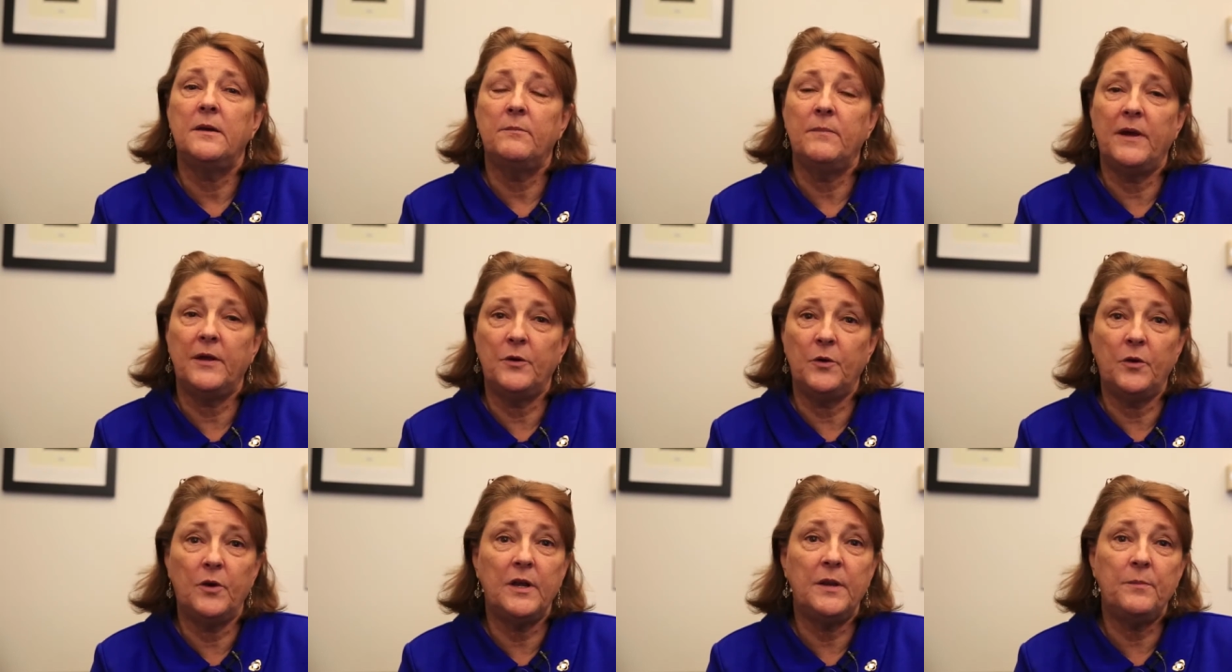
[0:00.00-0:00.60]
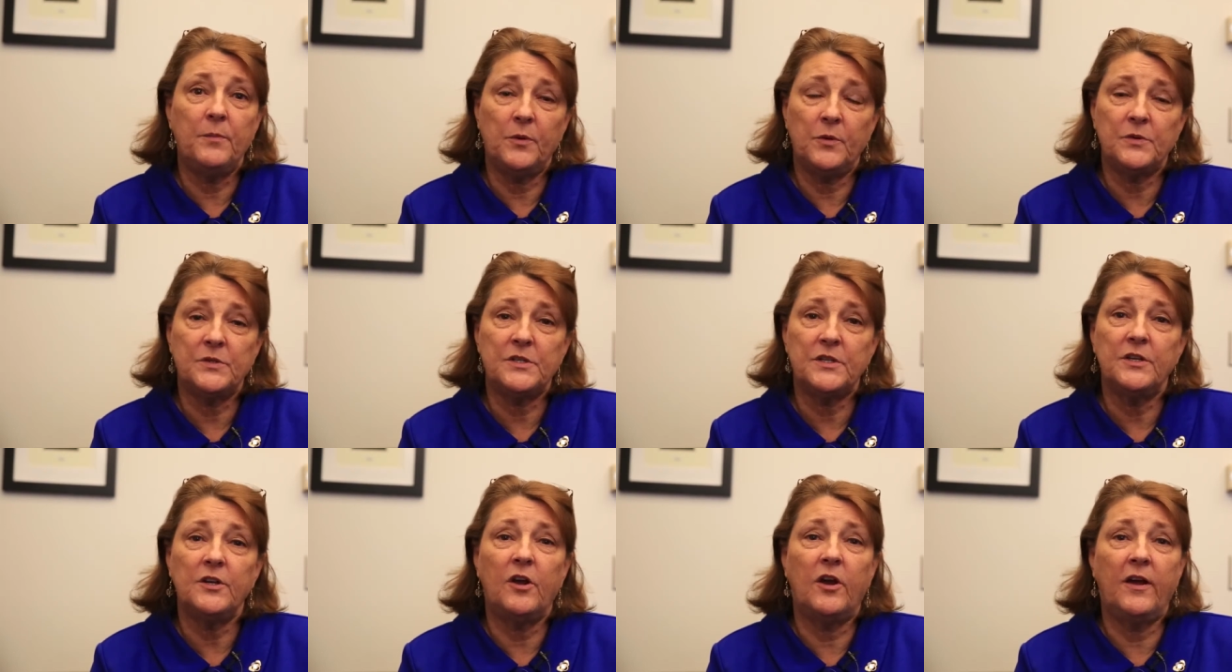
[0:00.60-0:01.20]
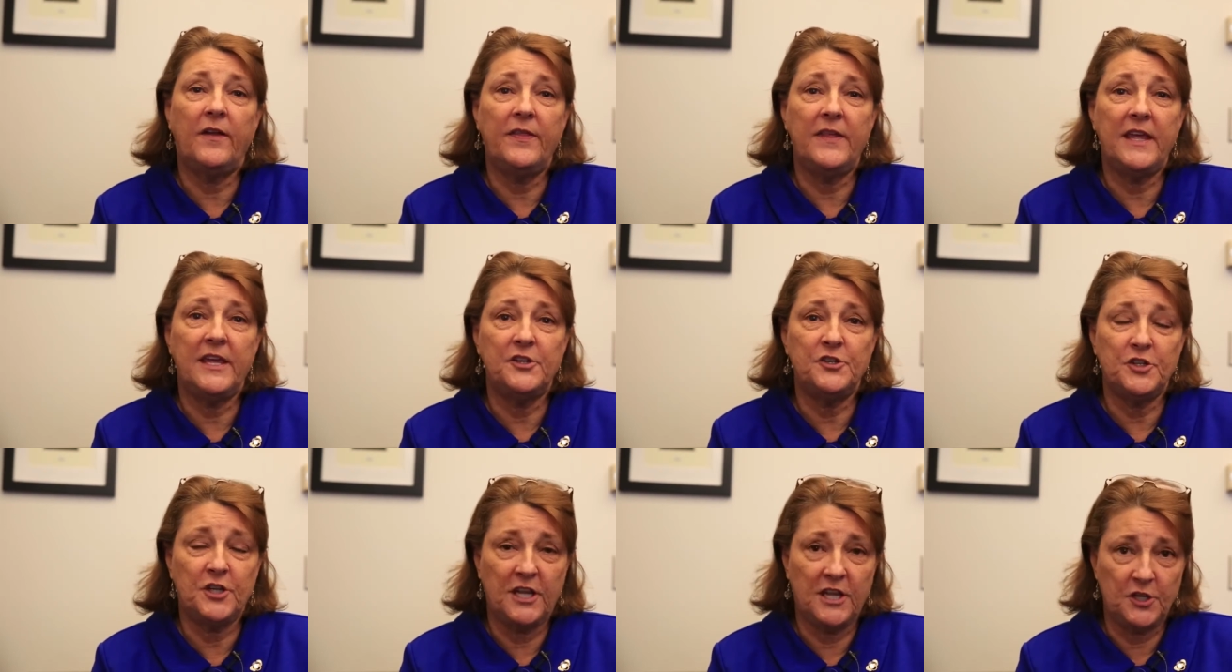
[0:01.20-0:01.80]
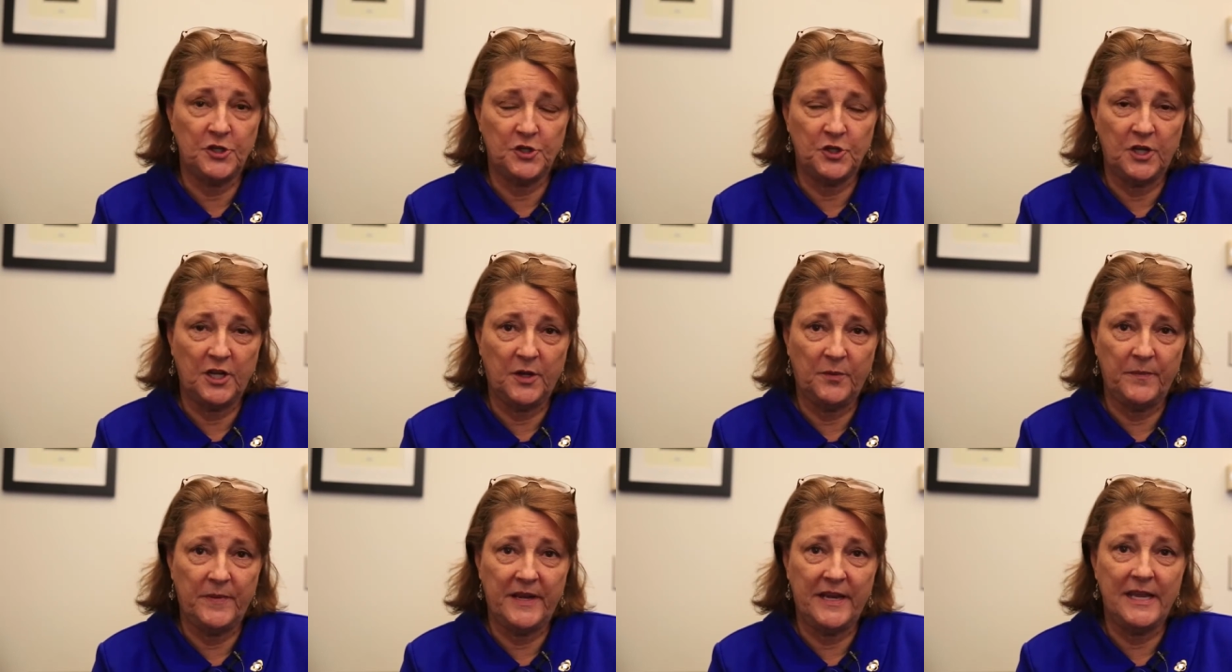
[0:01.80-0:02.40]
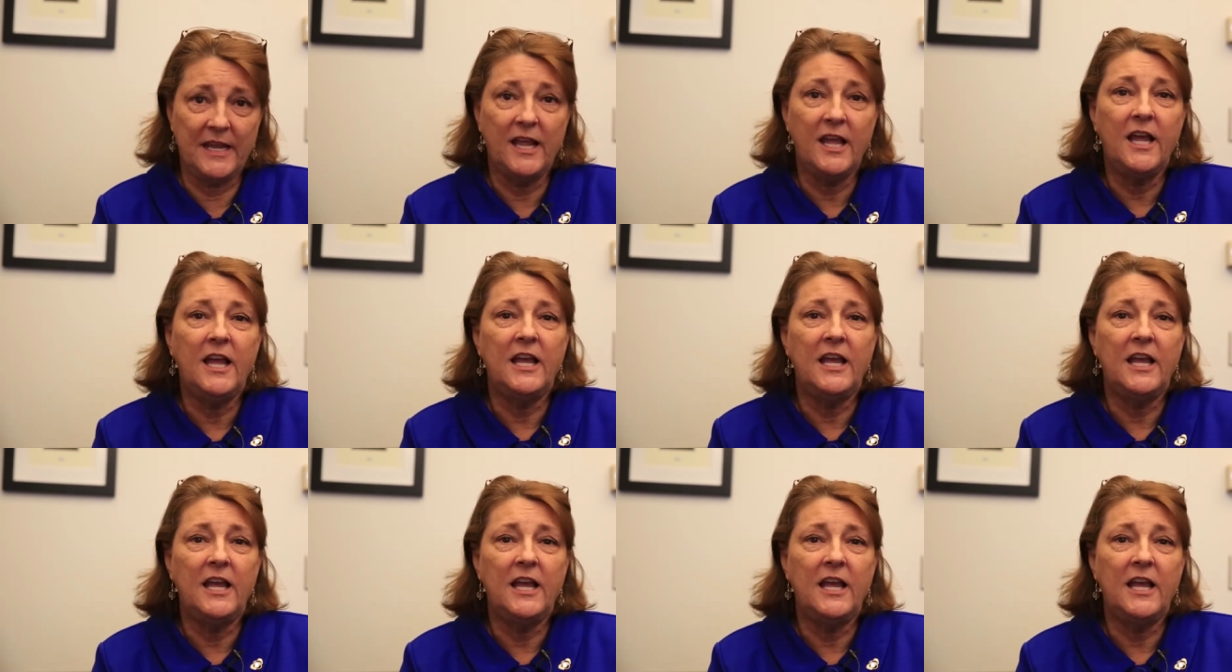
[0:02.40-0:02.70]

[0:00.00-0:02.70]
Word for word: minority person on the Education Committee.